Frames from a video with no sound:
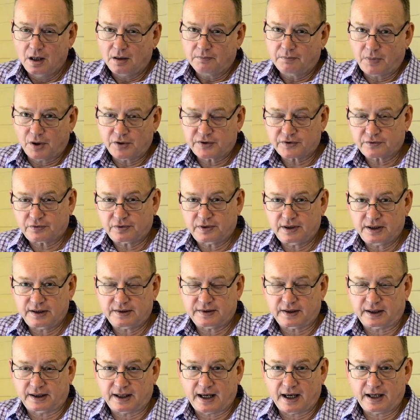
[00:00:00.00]
Most
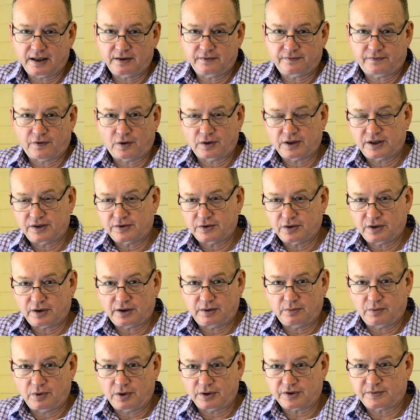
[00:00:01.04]
critics, again, find his
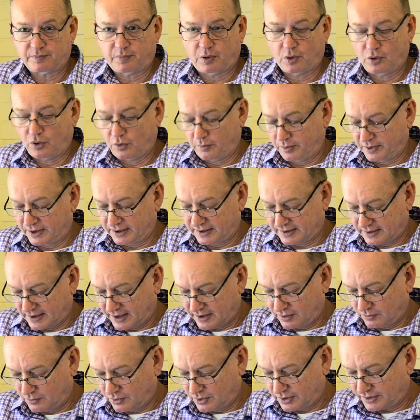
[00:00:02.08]
early works poor, but his
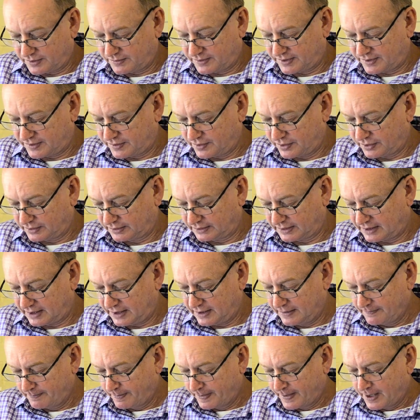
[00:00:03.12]
later works were
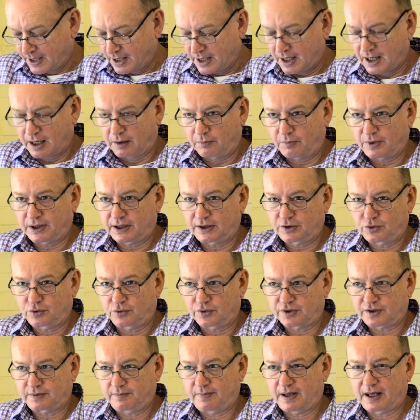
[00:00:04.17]
certainly, when he
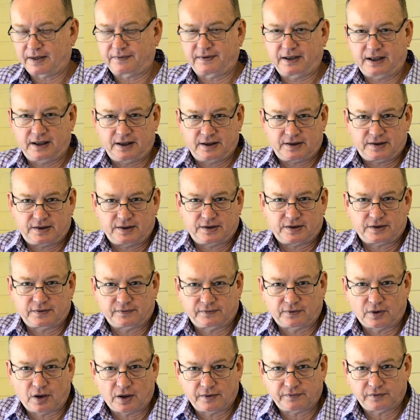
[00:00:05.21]
talks about the innocence
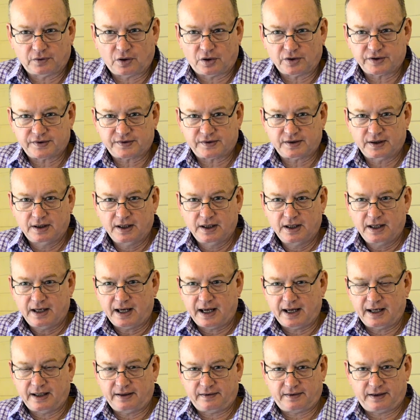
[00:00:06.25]
of life lost
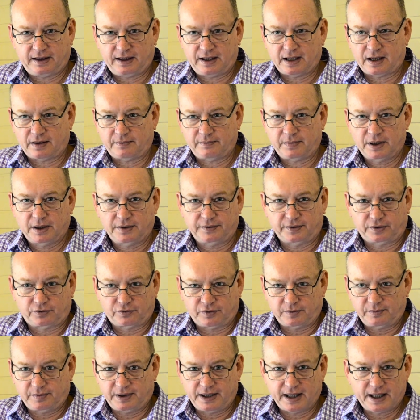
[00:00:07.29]
and the
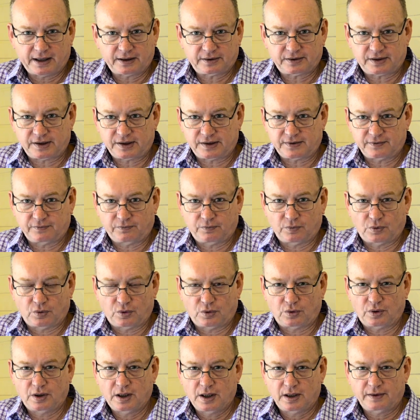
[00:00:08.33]
grim realities of
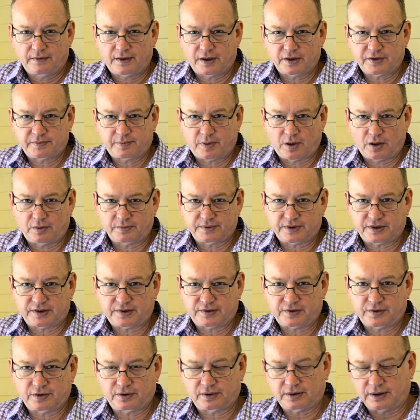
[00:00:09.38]
war, those poems are
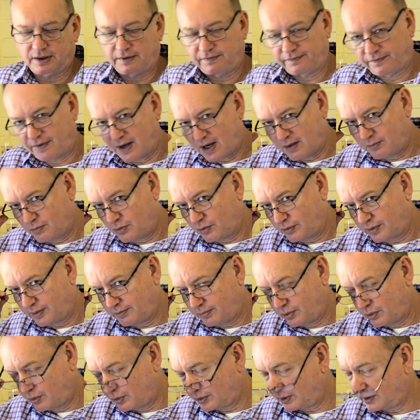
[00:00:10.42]
certainly far more
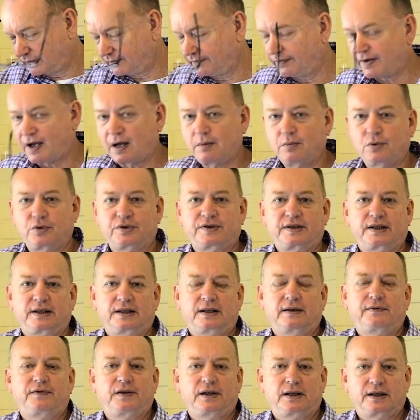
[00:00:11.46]
important and far more
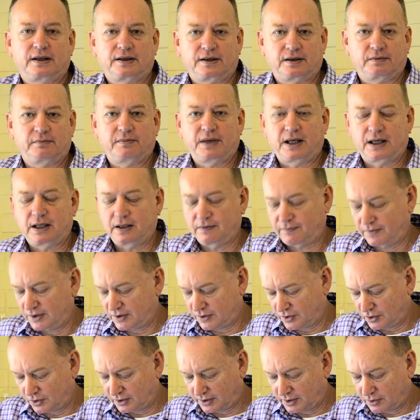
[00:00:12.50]
significant than many of his
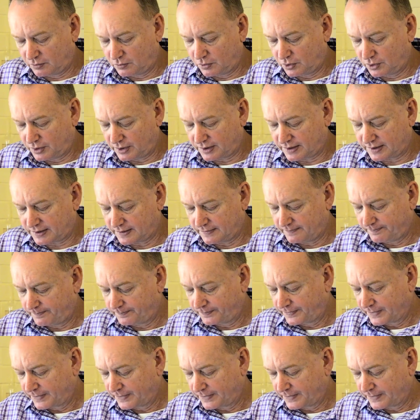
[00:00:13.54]
earlier works.